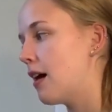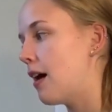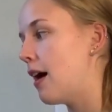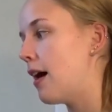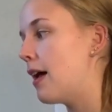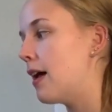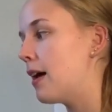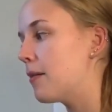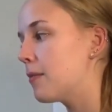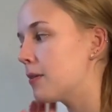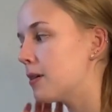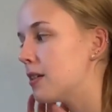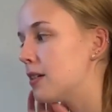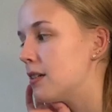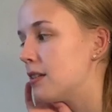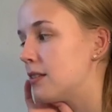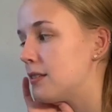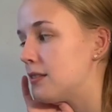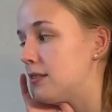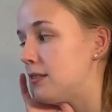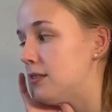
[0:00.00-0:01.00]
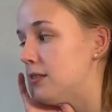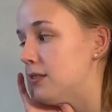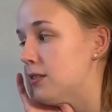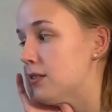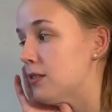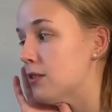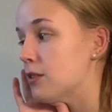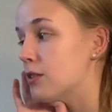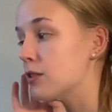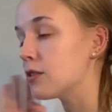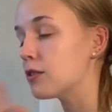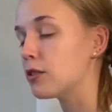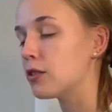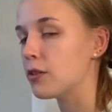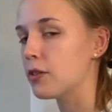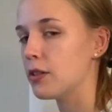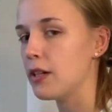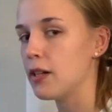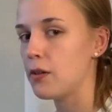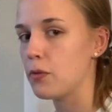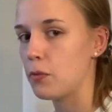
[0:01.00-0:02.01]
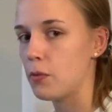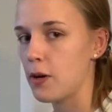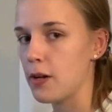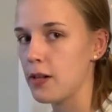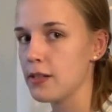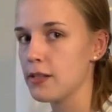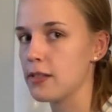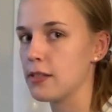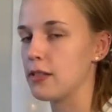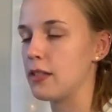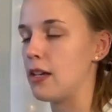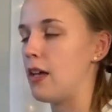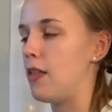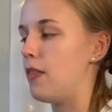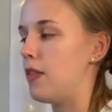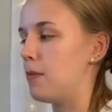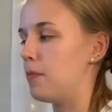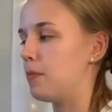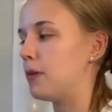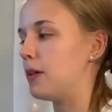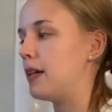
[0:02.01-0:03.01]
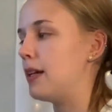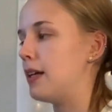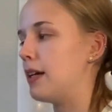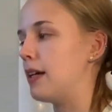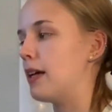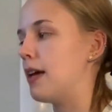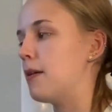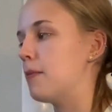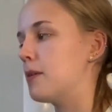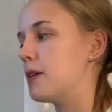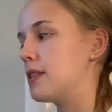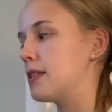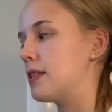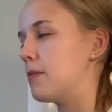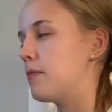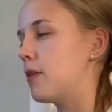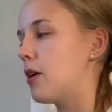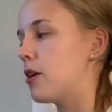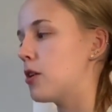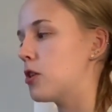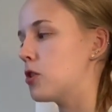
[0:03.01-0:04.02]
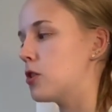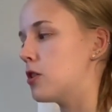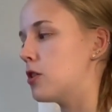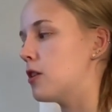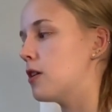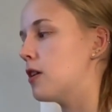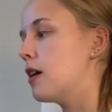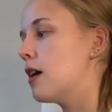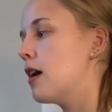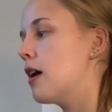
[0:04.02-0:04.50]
I am going to slur it once and then play it again because I'm not sure